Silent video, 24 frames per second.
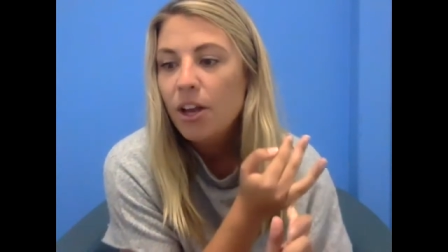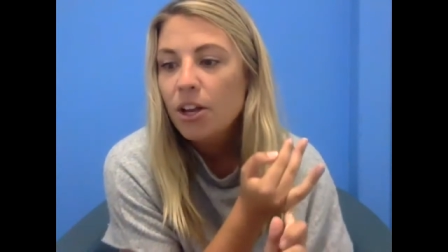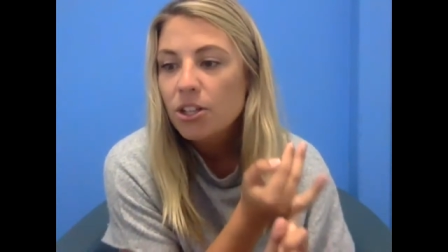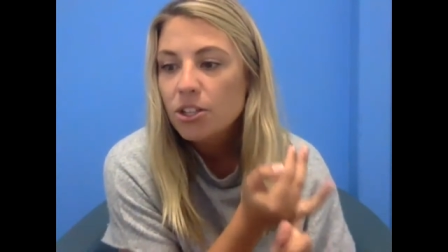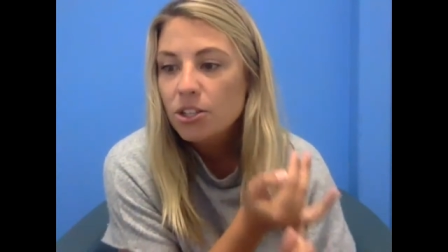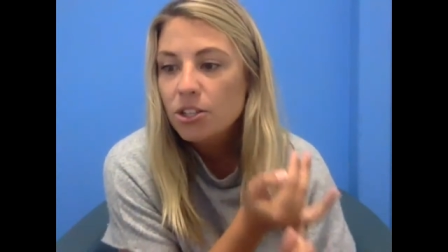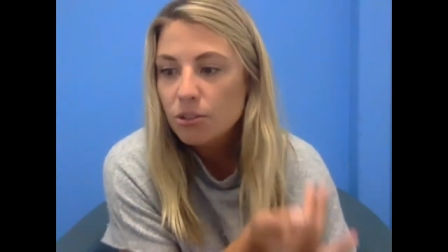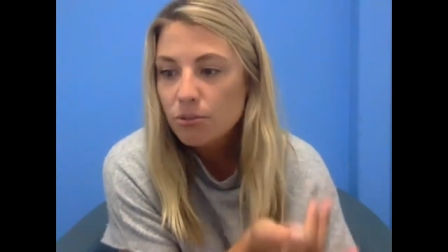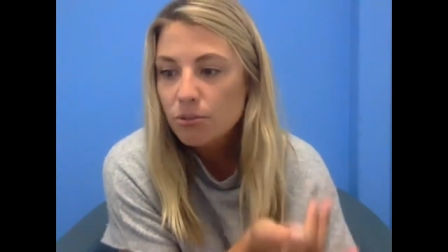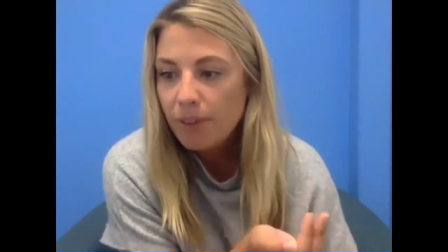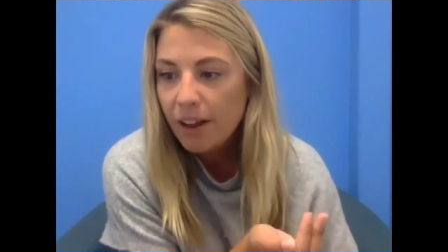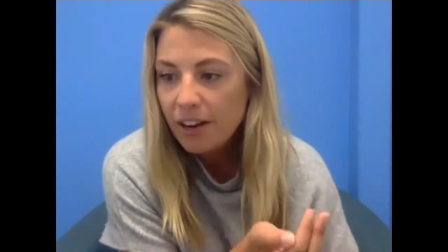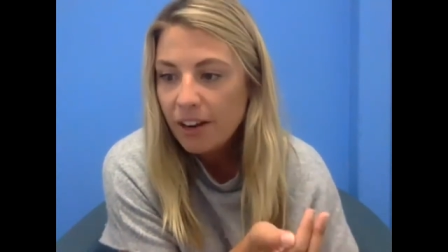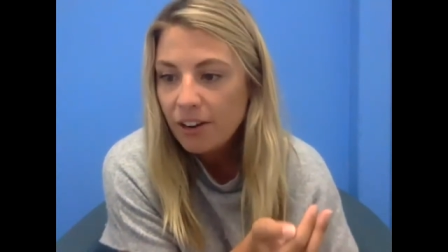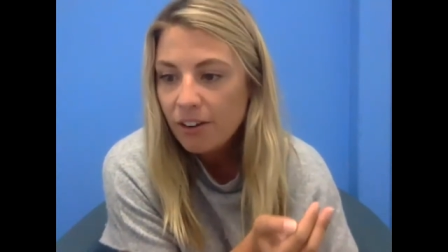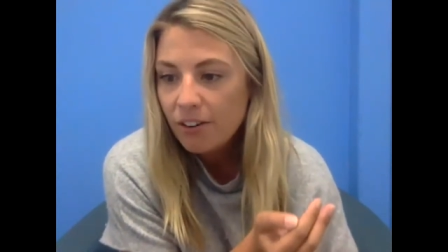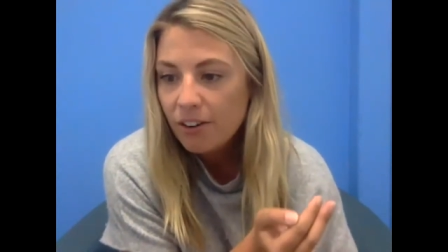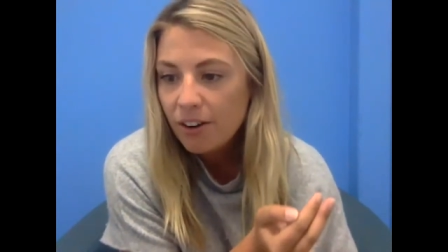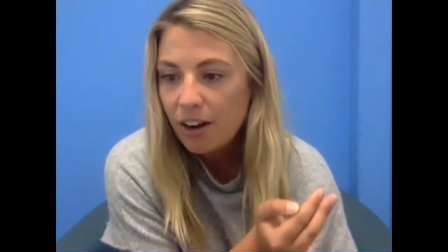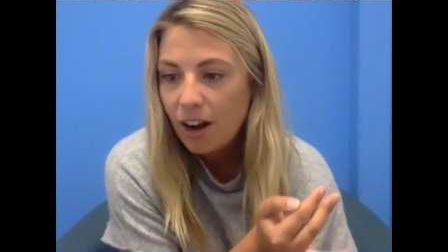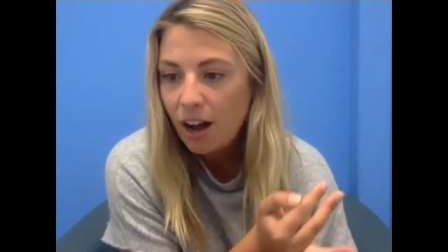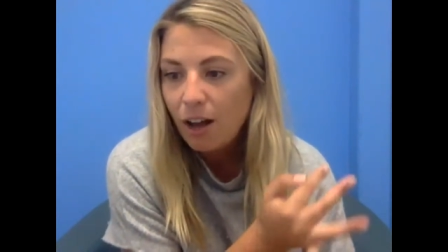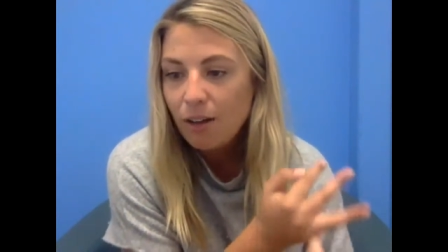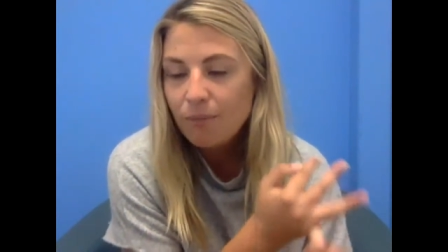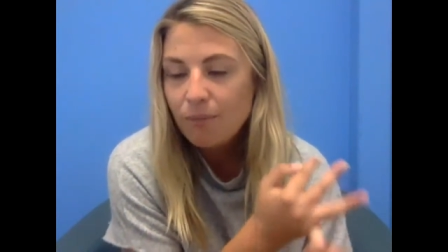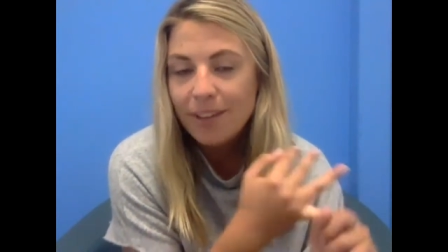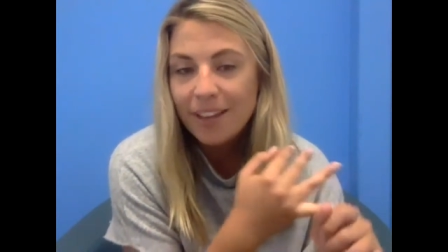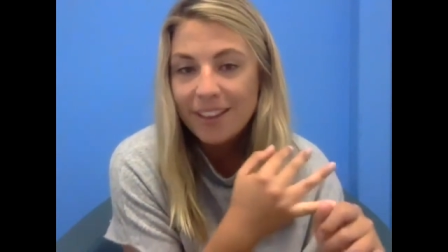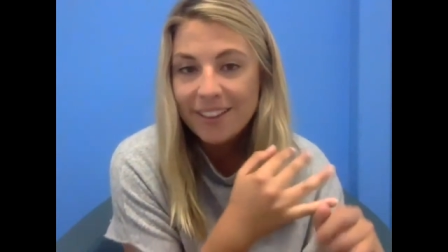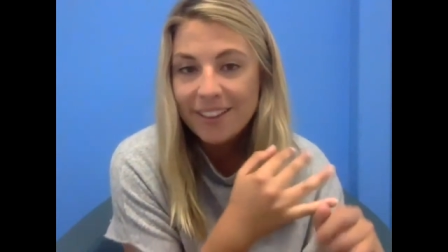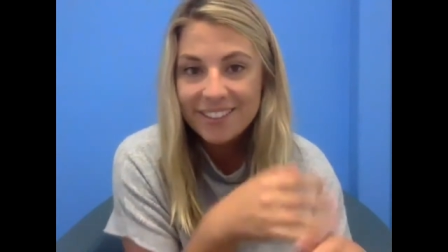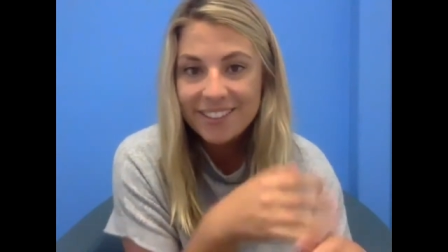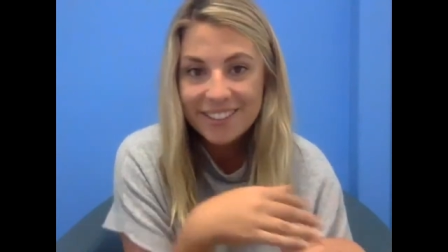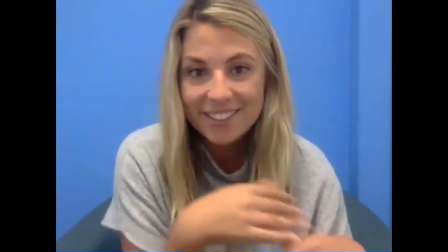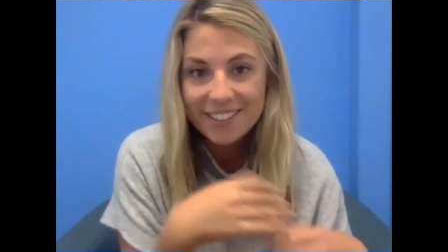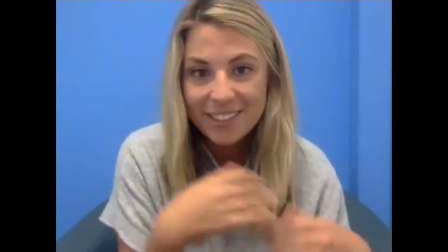Surrender it up. And
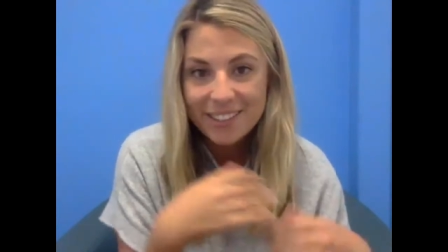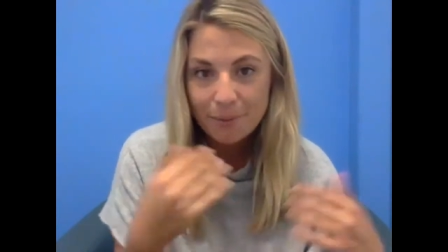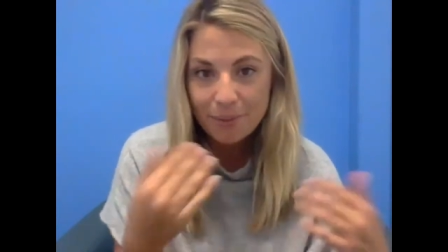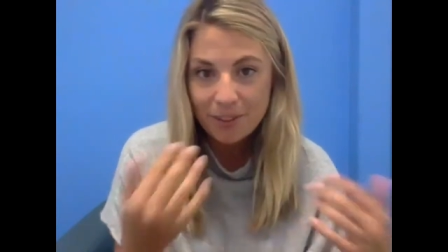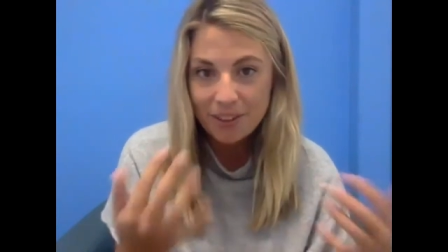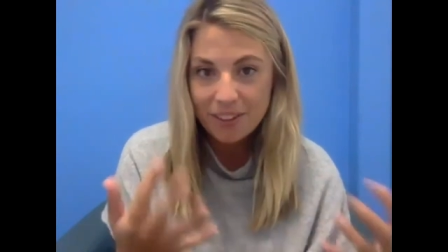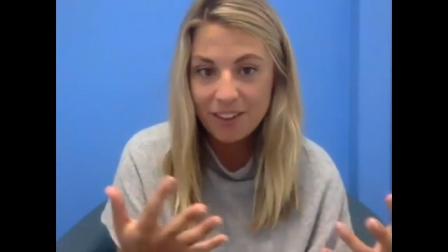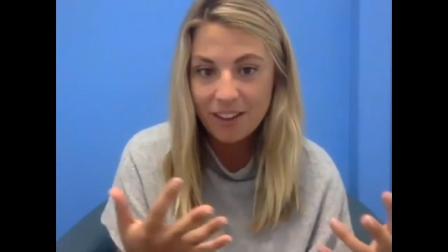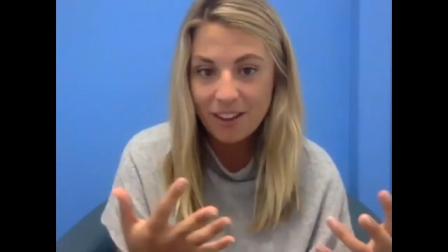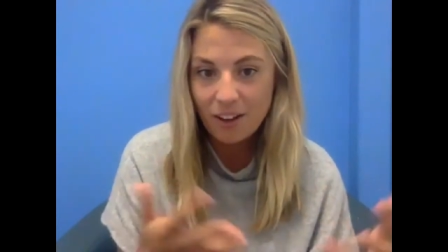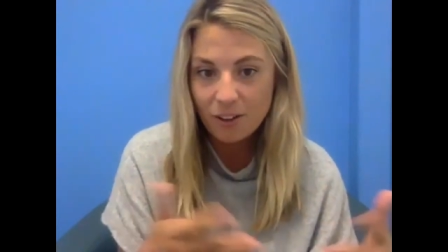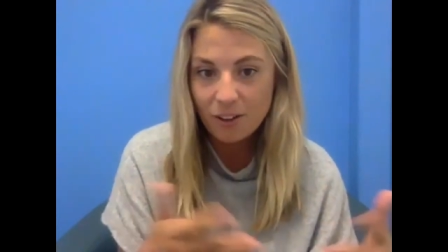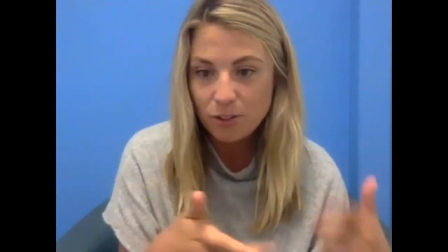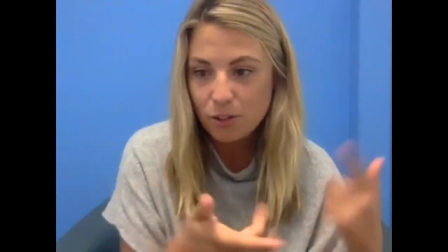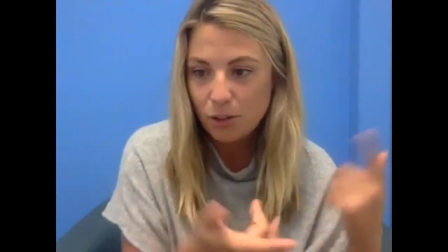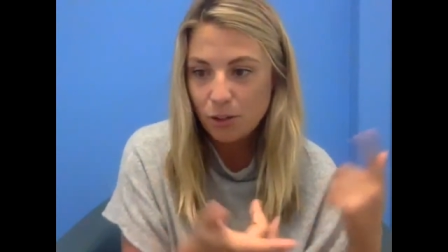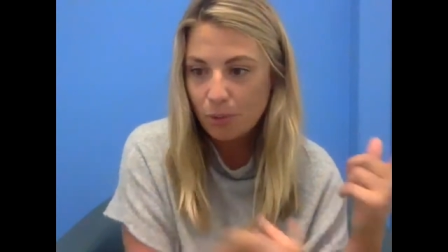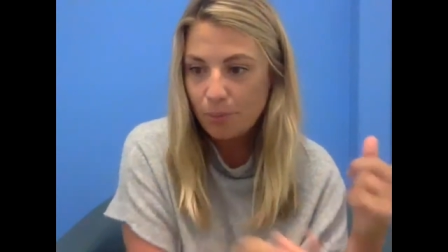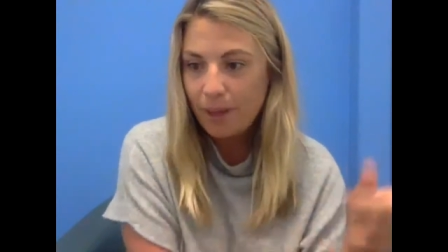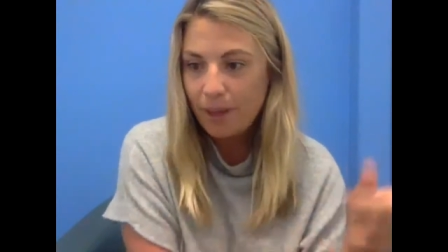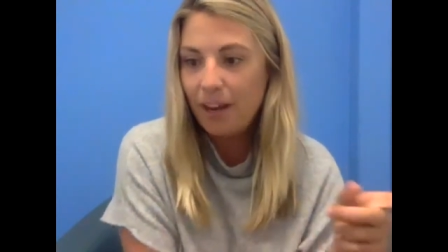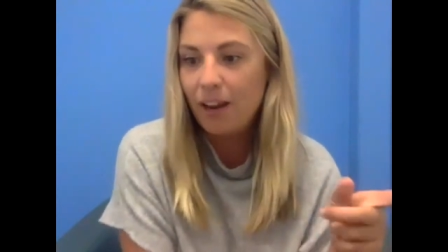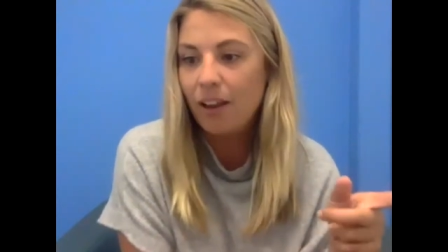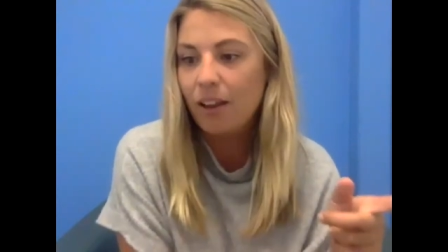this is something that I'll talk about in